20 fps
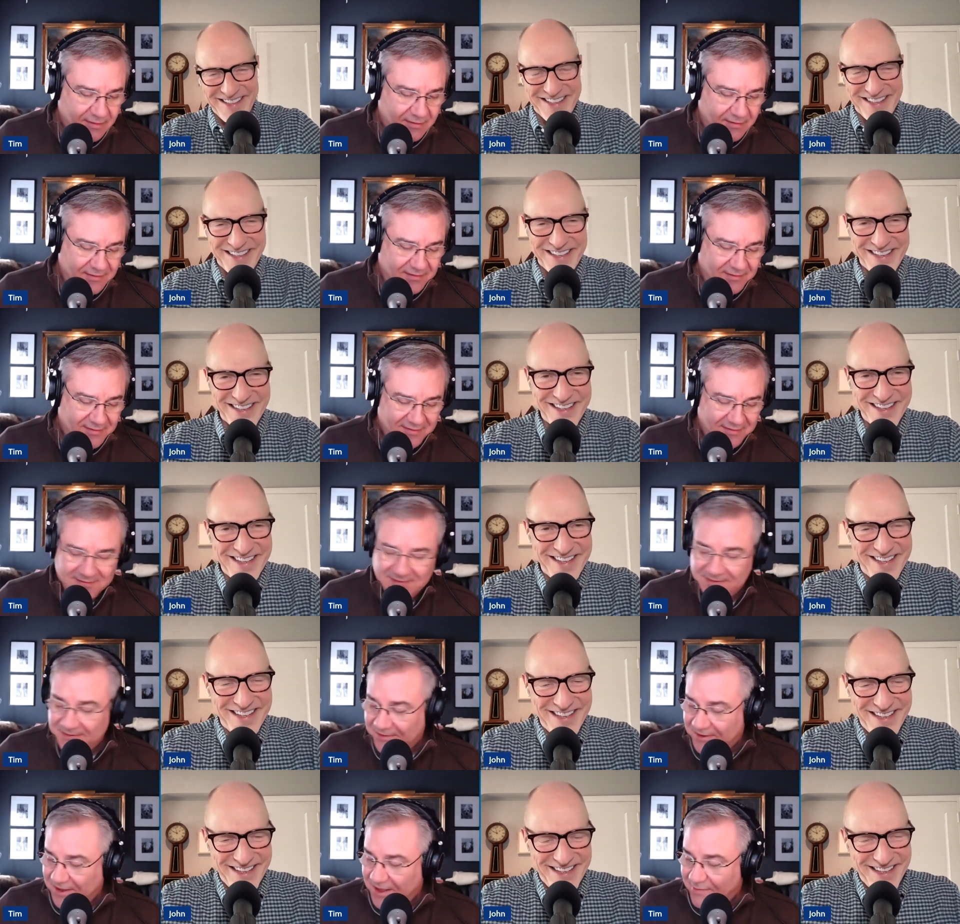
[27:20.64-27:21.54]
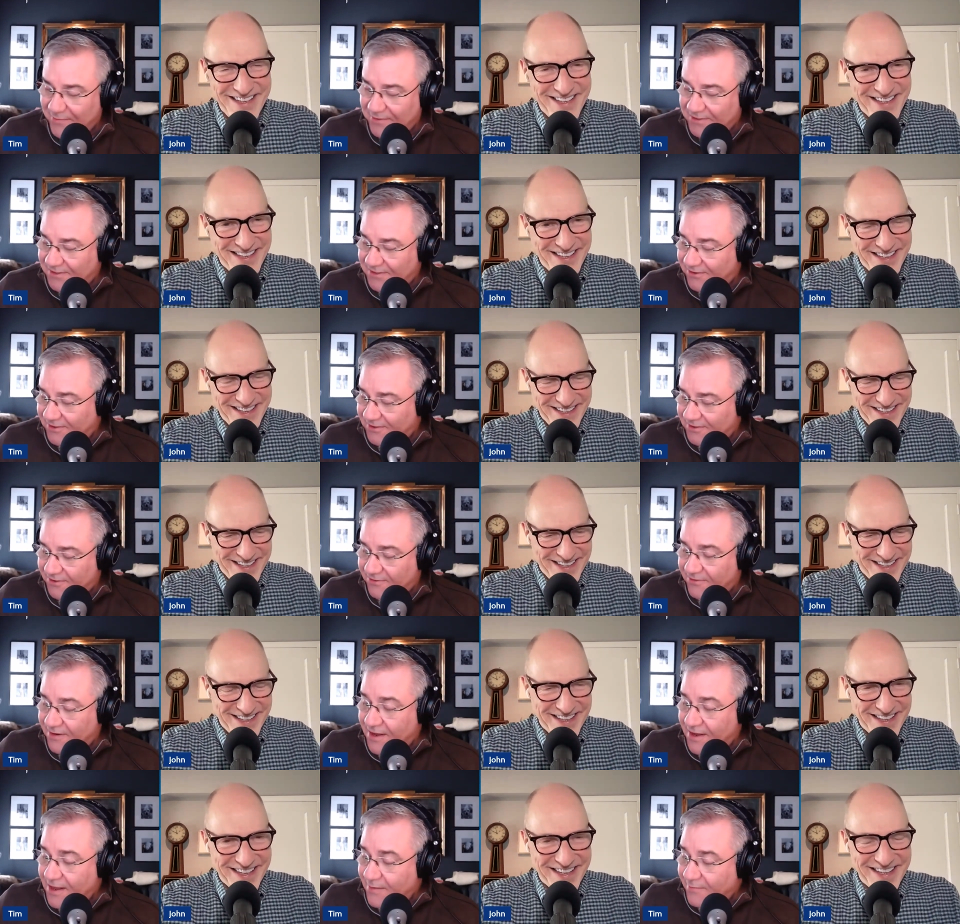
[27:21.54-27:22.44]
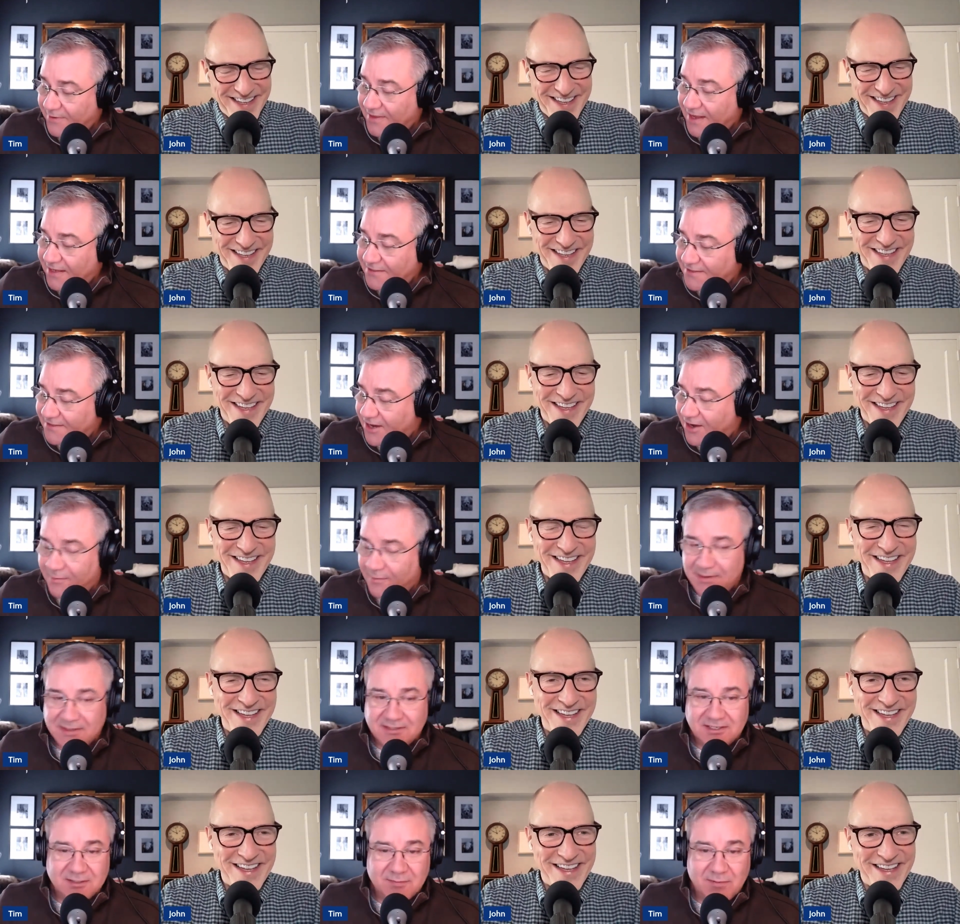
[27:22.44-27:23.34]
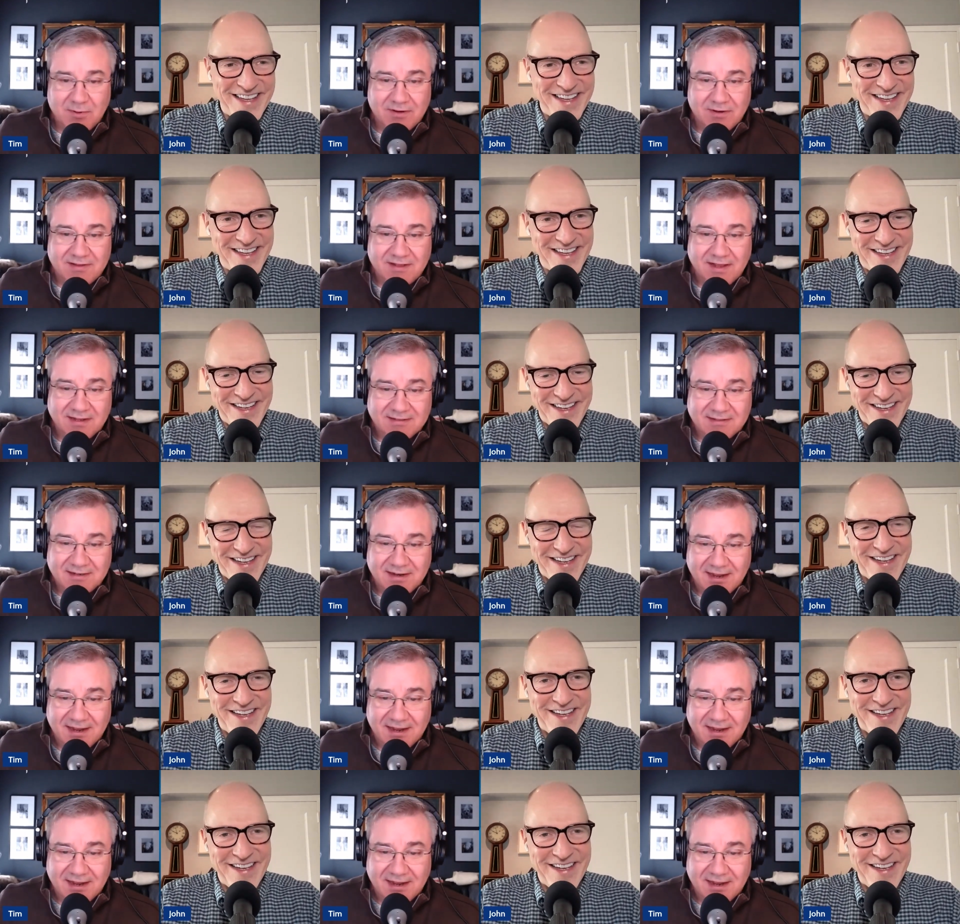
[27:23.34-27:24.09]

Speaker 1: the commentary. So, but that's not our business birthday today.